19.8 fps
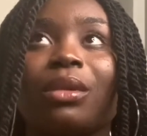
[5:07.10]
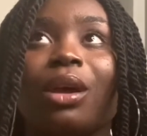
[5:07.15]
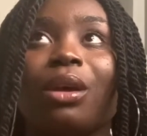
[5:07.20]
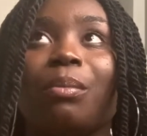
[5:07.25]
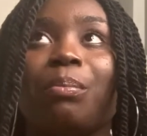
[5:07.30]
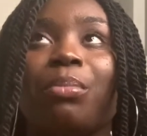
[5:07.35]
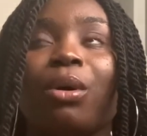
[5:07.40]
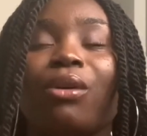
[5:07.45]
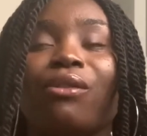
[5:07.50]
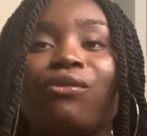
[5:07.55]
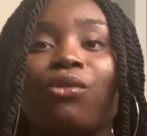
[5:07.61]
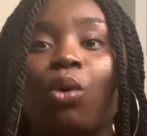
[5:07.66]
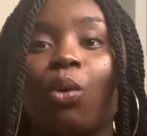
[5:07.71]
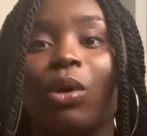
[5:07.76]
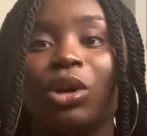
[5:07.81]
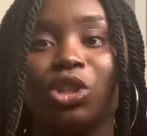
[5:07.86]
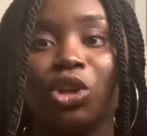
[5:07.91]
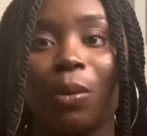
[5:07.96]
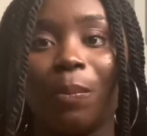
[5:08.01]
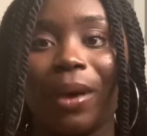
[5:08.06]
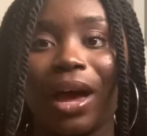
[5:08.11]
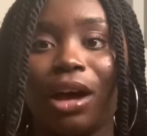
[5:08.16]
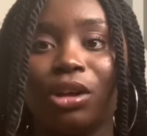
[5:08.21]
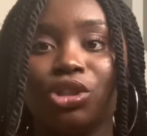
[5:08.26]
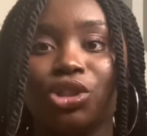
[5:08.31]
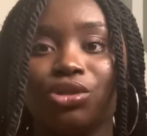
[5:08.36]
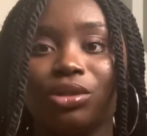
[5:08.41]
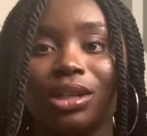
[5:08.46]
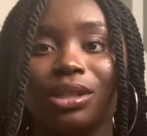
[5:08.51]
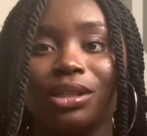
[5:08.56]
put forward your
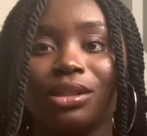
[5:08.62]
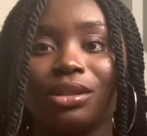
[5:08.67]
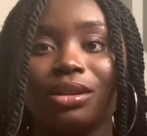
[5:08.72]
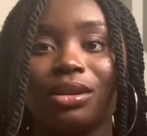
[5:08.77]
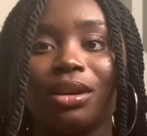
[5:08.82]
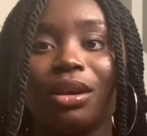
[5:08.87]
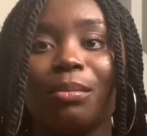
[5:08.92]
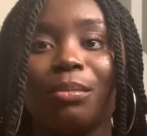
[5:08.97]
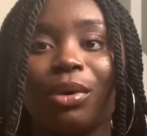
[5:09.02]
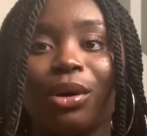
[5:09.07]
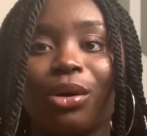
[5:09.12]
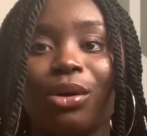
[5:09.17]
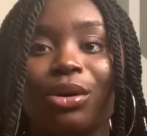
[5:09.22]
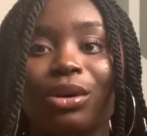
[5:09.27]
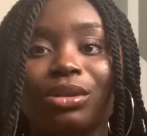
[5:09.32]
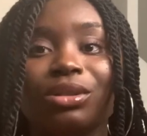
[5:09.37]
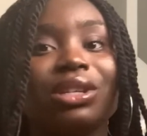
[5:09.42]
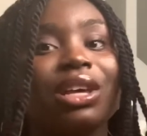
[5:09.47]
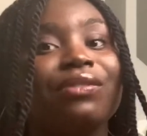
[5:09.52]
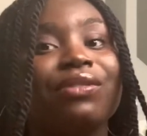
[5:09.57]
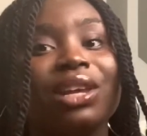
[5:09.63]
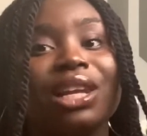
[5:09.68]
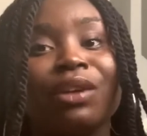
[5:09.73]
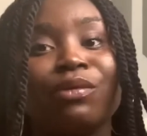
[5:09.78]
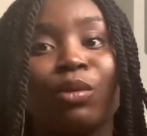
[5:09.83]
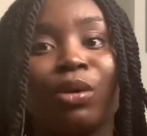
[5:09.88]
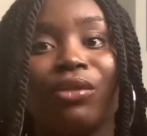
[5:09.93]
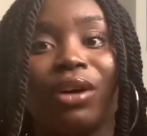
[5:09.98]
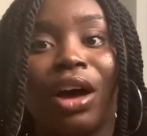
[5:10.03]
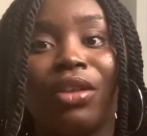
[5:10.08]
boundaries. Because if you're living
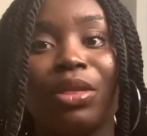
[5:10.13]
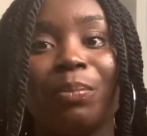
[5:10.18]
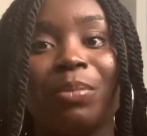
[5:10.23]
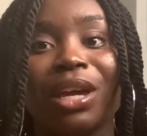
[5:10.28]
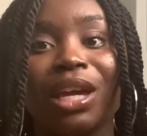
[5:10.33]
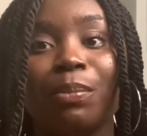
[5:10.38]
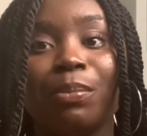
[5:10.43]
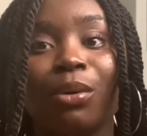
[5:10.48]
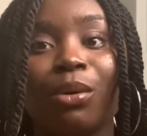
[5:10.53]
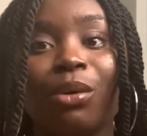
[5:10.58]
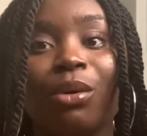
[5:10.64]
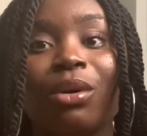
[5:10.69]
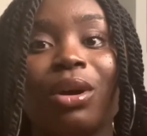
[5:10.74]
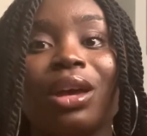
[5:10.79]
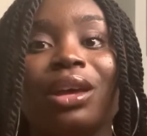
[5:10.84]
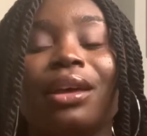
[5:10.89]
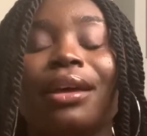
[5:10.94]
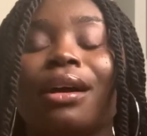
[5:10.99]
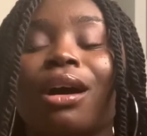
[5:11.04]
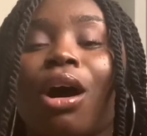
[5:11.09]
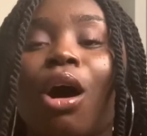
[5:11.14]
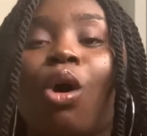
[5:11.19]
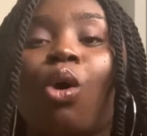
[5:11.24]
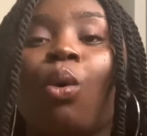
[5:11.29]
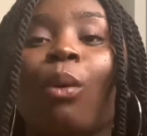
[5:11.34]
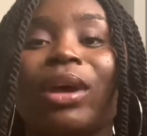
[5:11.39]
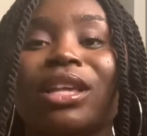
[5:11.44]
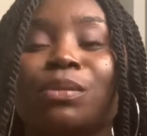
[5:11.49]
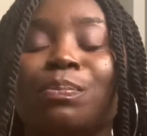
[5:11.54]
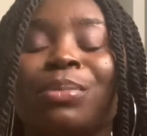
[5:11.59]
with other people, it can't
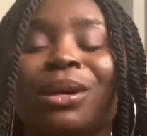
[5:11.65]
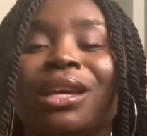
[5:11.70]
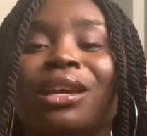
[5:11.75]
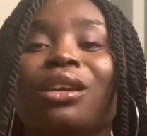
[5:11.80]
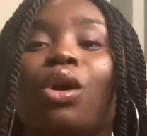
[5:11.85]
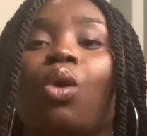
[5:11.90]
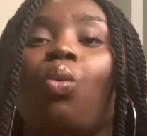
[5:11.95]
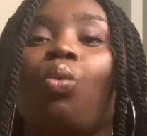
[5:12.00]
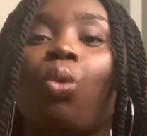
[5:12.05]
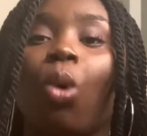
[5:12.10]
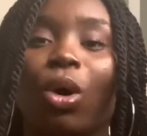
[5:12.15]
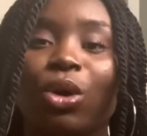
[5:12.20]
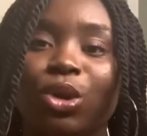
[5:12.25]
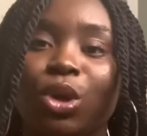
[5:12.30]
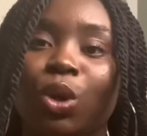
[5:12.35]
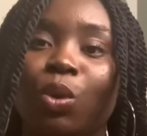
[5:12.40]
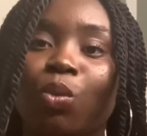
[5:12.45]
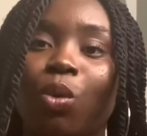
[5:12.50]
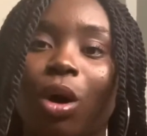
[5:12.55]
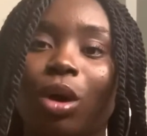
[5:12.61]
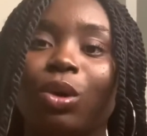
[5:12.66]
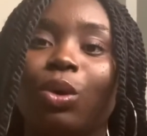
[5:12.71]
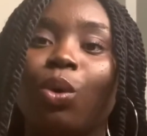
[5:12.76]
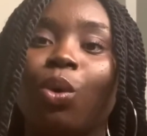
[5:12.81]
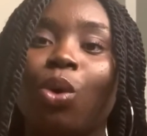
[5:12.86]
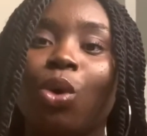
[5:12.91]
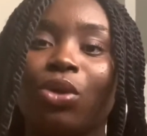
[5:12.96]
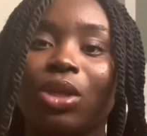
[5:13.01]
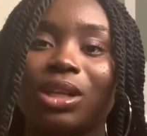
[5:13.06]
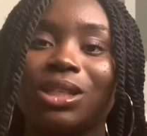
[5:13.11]
always be what you want
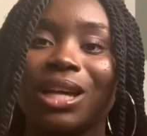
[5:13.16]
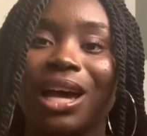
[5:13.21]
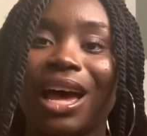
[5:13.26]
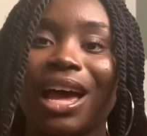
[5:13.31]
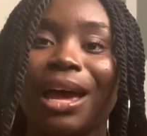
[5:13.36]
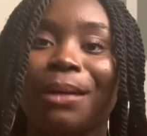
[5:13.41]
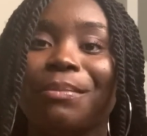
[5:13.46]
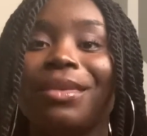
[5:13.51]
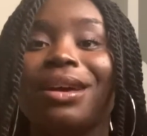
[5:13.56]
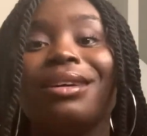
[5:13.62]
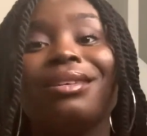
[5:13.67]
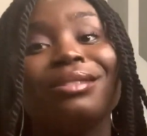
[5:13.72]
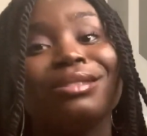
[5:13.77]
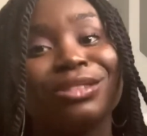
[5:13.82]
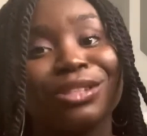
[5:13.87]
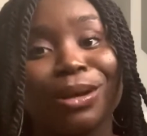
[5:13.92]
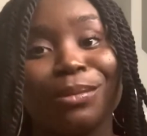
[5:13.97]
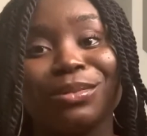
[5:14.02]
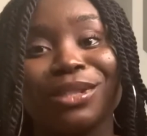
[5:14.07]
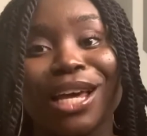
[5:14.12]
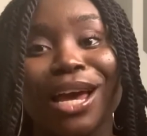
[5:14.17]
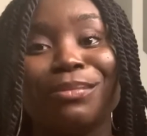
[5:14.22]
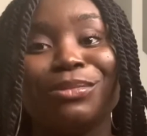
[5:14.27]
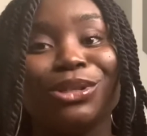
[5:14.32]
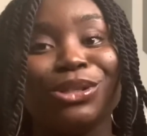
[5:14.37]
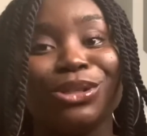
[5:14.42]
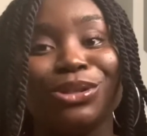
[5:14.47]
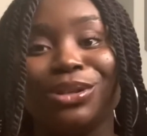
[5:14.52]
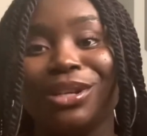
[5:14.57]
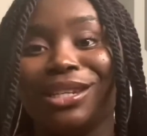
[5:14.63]
all the time. Sometimes you
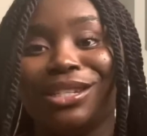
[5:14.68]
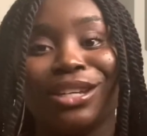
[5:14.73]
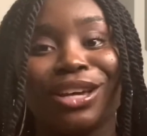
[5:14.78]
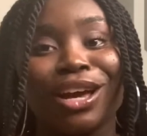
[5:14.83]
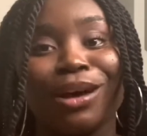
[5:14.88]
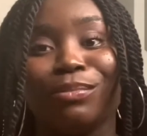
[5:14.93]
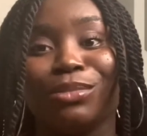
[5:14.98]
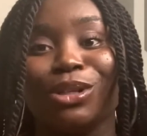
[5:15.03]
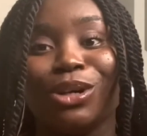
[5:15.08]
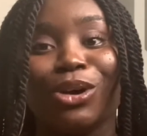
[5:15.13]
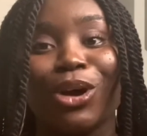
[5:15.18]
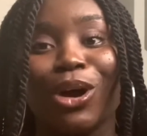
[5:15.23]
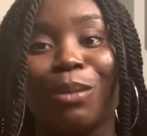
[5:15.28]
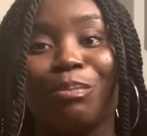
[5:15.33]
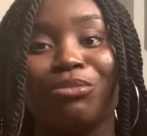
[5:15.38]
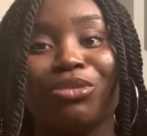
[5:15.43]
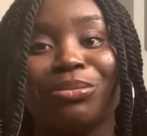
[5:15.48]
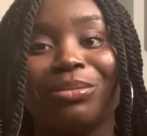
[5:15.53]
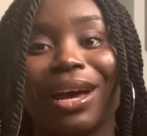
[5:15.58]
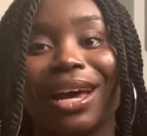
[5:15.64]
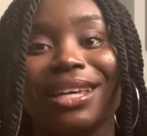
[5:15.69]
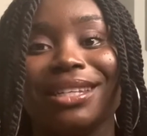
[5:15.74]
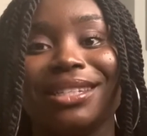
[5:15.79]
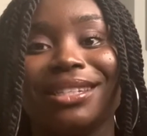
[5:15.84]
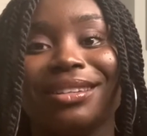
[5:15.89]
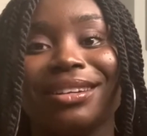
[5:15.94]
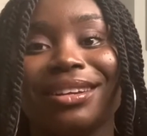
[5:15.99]
do need to come to a compromise.